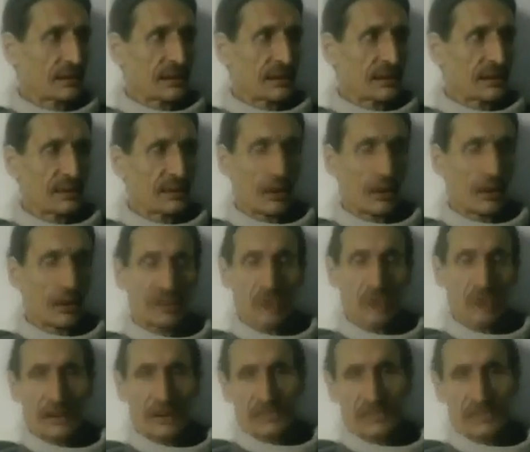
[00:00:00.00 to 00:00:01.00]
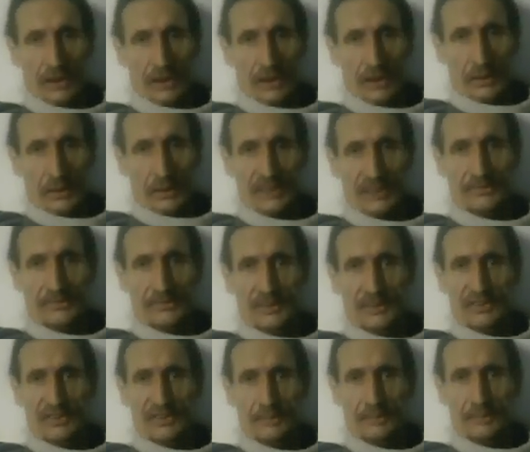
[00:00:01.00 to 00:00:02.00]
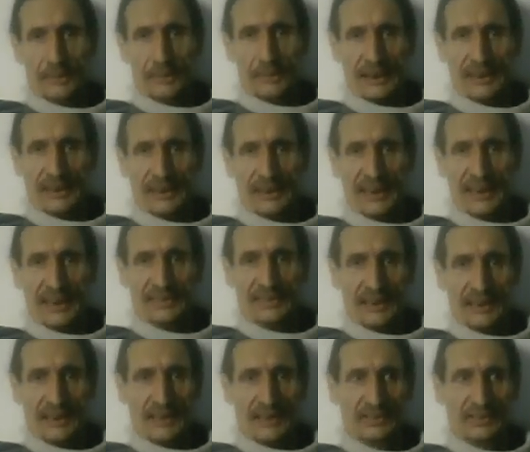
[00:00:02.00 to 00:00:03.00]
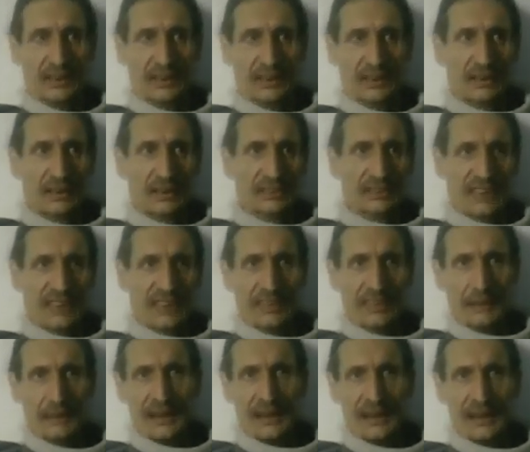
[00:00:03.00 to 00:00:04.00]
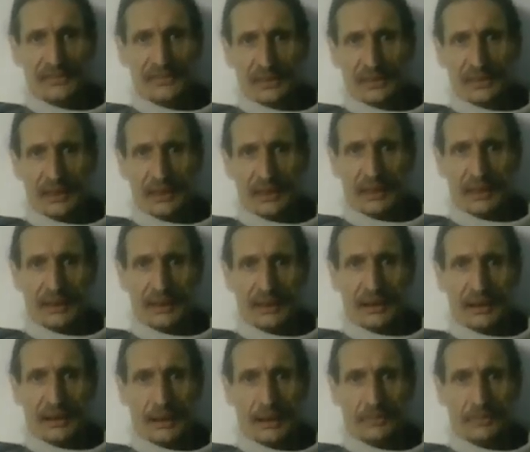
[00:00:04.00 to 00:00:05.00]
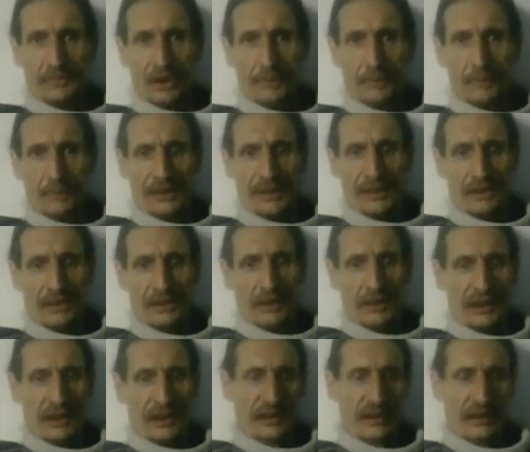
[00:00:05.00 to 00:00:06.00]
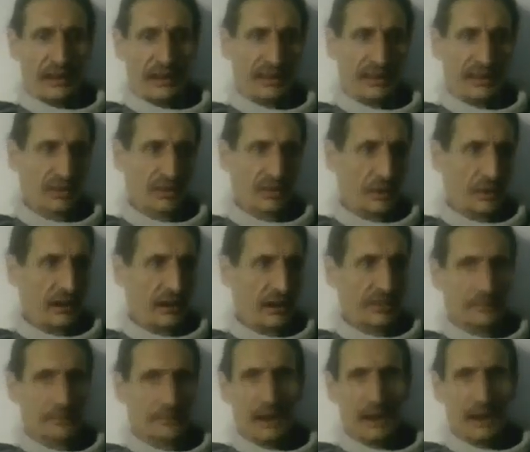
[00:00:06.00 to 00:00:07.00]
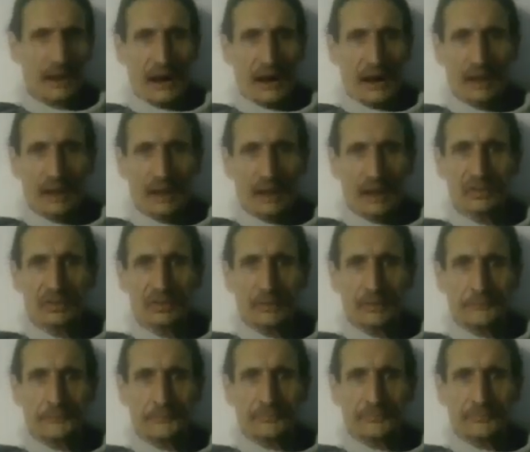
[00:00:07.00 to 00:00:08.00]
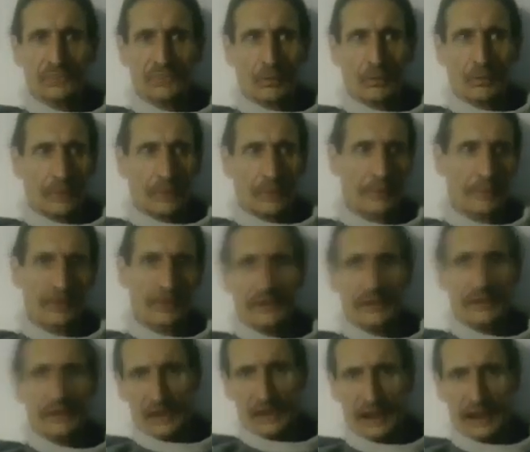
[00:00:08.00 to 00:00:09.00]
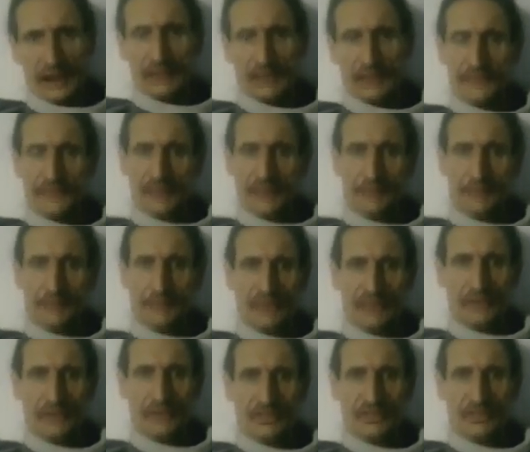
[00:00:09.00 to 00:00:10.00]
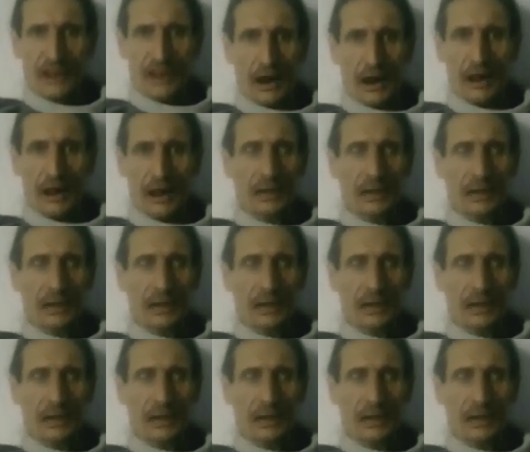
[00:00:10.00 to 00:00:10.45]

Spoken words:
What he's trying to do is to bring a case against, saying that we left the European Union in the 29th of March, when we were never in it in the first place for a start.